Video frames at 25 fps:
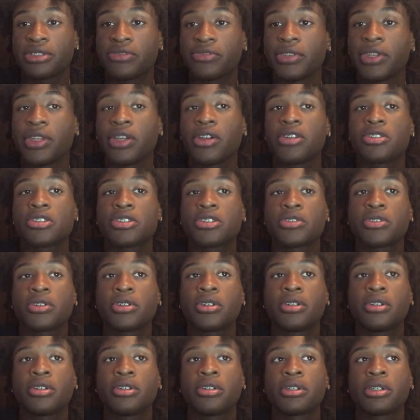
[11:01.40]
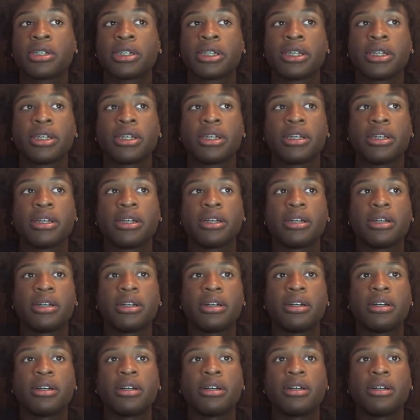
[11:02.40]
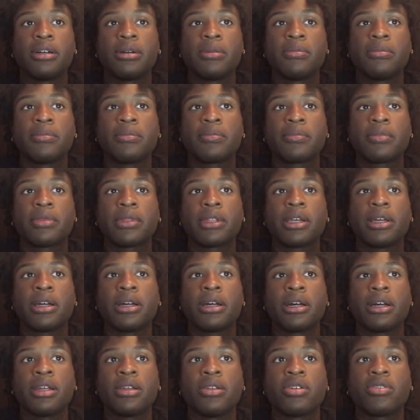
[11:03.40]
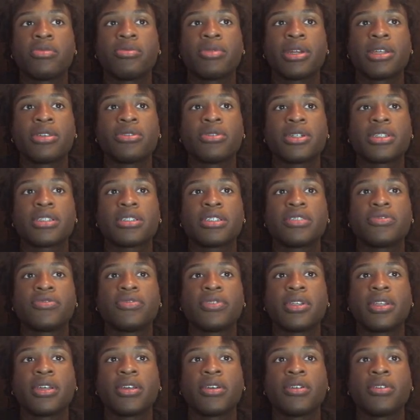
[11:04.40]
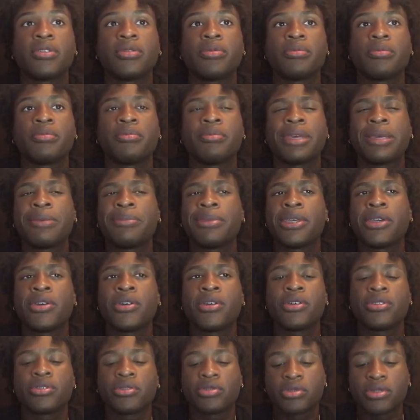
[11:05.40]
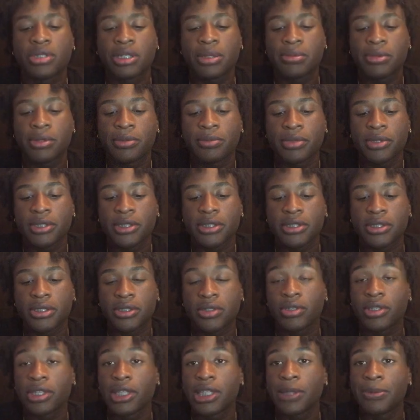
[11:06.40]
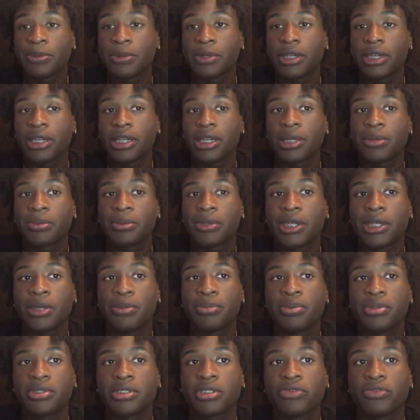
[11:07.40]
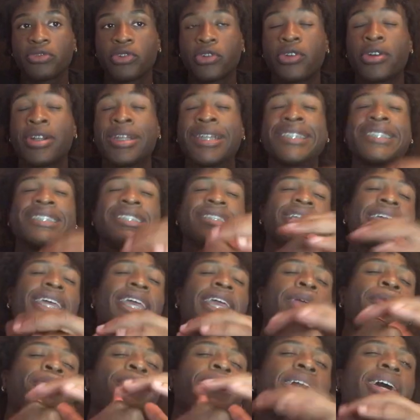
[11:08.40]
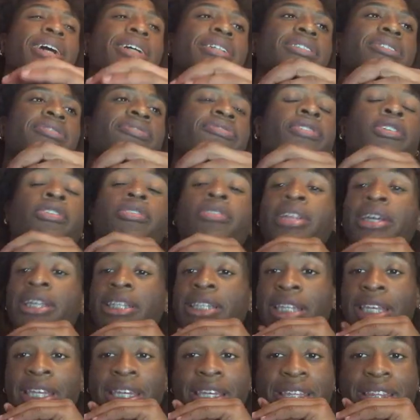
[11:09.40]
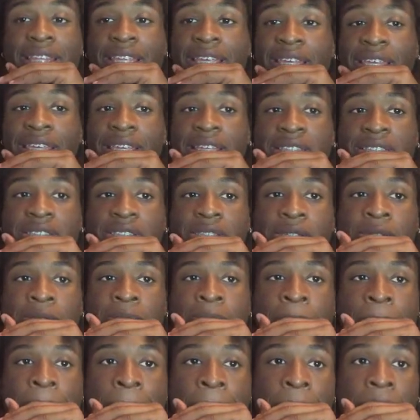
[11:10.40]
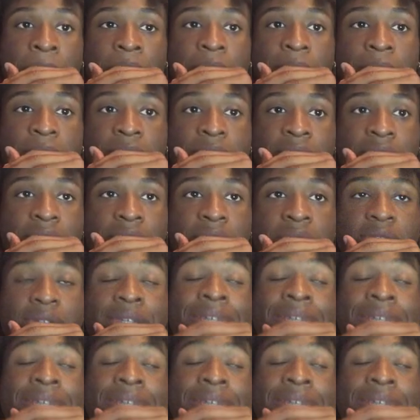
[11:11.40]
this video are strong. I know everybody's watching this video maybe going through something, but just know to keep your head up and keep pushing forward and stay positive. Don't let anything get to you. I'm telling